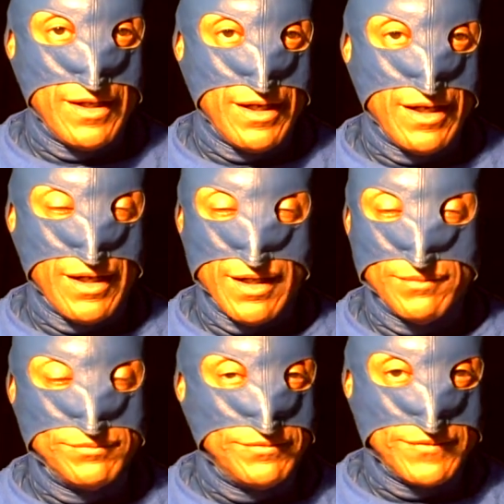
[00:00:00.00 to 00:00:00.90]

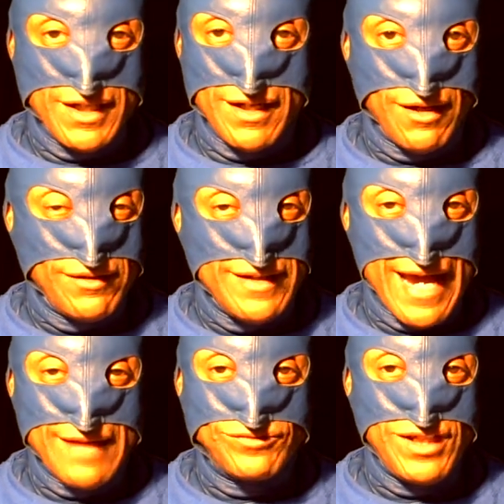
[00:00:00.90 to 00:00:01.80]
Um, you know,
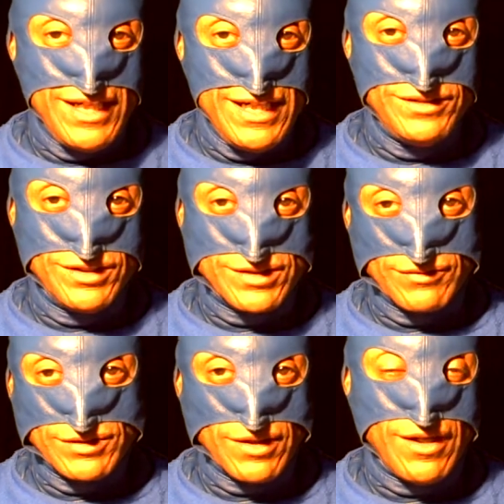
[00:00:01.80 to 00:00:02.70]
not the easy
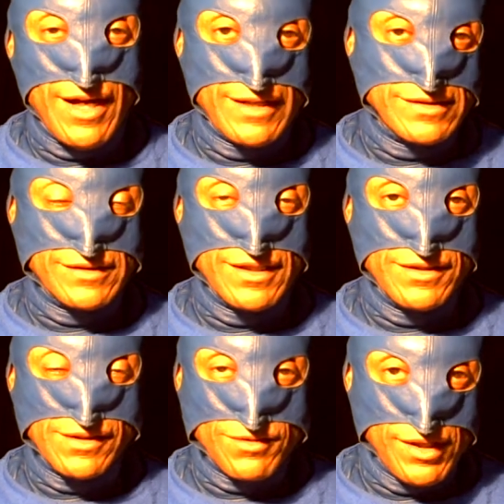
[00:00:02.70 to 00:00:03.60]
stuff, just, oh, I just get a
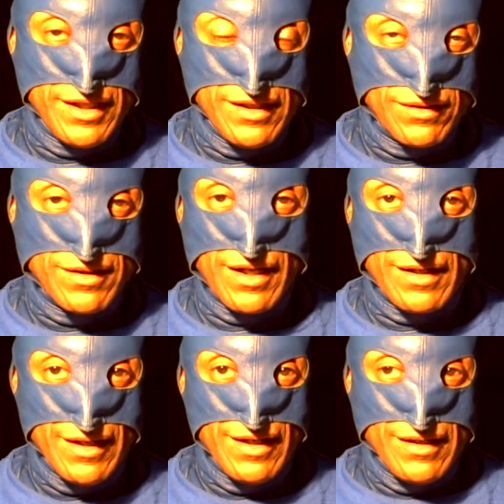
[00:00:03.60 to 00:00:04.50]
degree,
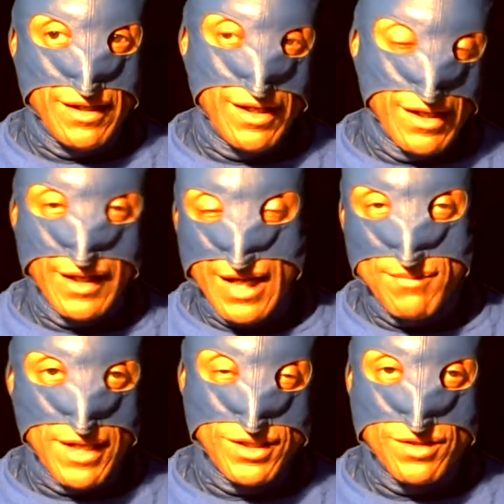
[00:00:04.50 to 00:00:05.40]
okay? Yeah, I got
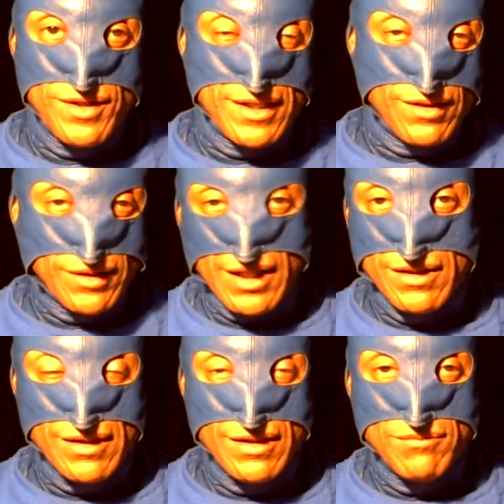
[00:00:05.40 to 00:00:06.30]
my degree, okay?
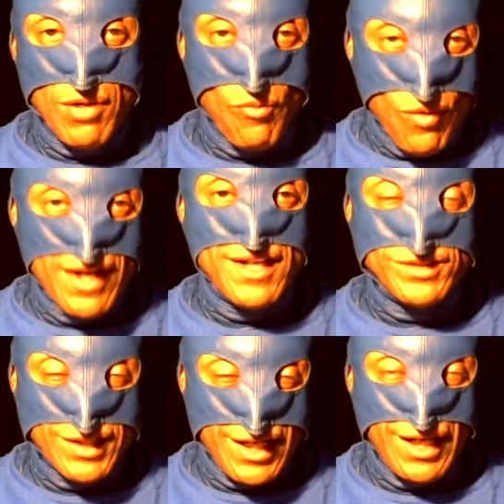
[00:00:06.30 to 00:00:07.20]
But what
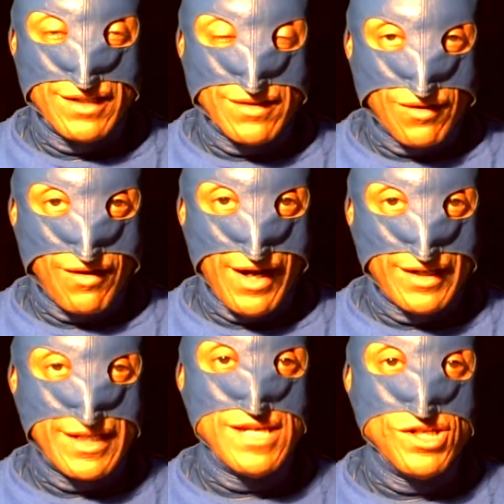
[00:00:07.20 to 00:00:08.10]
is it in, all right?
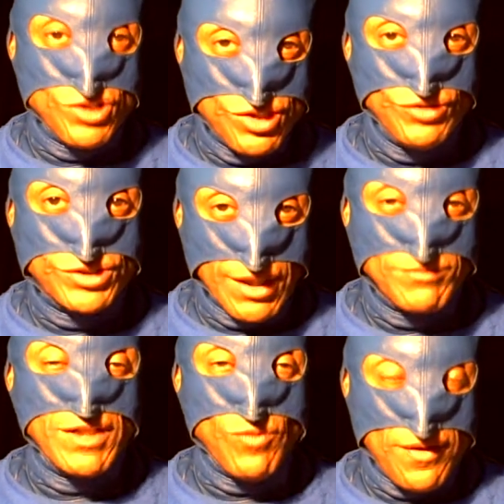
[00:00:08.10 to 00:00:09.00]
Can you do
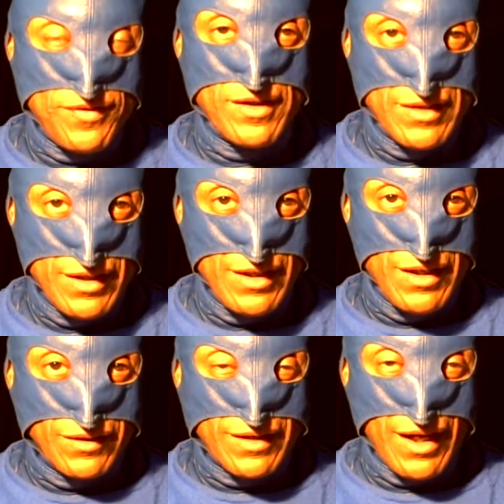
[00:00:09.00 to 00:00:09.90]
something with it,
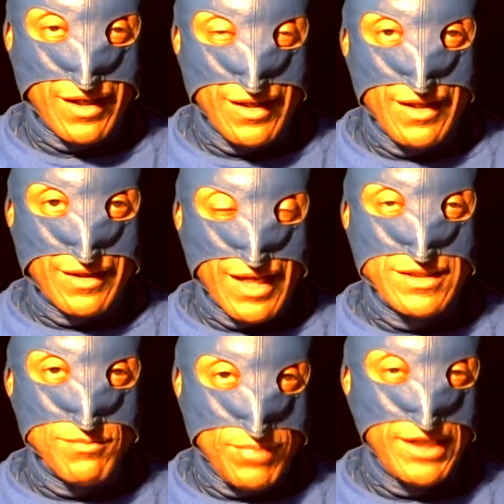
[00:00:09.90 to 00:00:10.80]
okay? Can
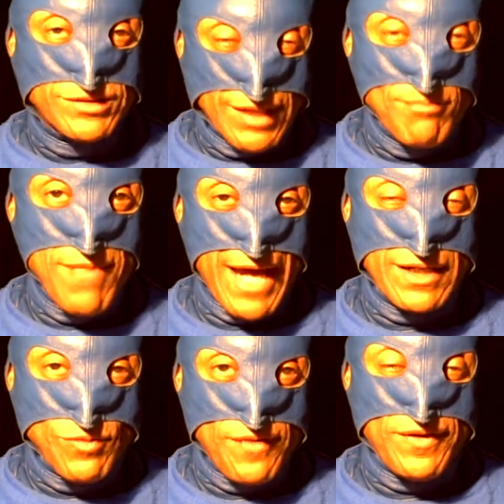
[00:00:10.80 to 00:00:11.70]
you be
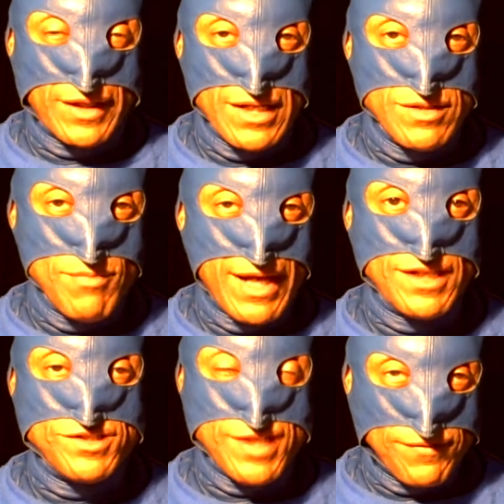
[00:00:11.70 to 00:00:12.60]
somebody with it? Can you make
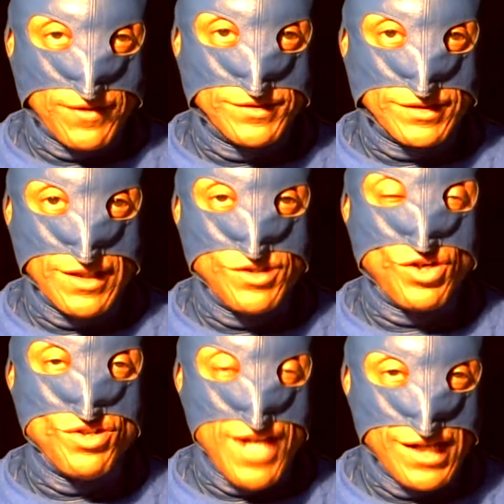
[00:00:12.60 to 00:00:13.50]
a difference in
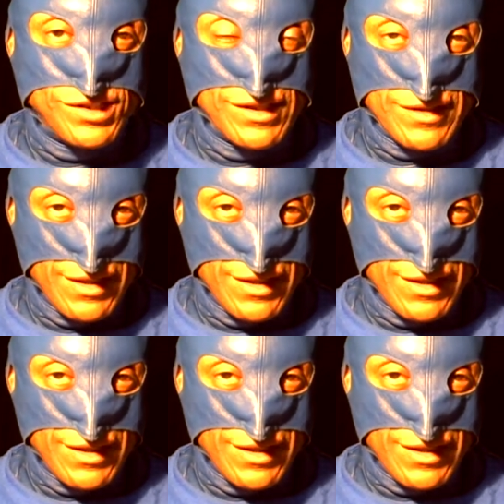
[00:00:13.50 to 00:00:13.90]
your nation?